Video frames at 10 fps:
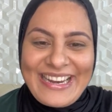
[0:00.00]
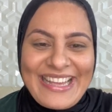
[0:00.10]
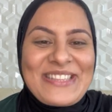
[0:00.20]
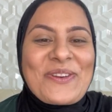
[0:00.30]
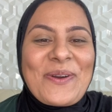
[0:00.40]

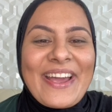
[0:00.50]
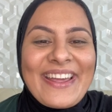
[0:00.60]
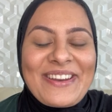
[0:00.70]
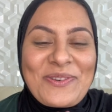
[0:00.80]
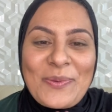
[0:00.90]
Let's go
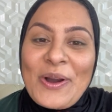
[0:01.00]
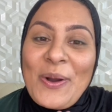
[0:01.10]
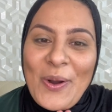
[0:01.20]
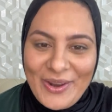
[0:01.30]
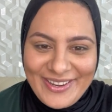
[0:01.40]
ahead and do a
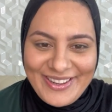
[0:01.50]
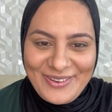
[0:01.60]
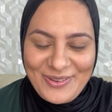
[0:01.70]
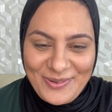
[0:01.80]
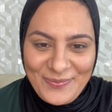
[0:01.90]
holiday
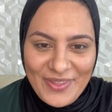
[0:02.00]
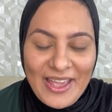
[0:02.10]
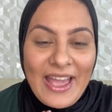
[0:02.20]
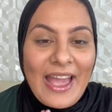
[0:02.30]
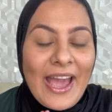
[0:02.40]
look.
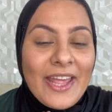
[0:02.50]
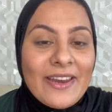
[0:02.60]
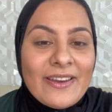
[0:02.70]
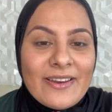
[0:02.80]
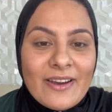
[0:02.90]

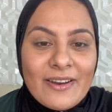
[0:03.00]
And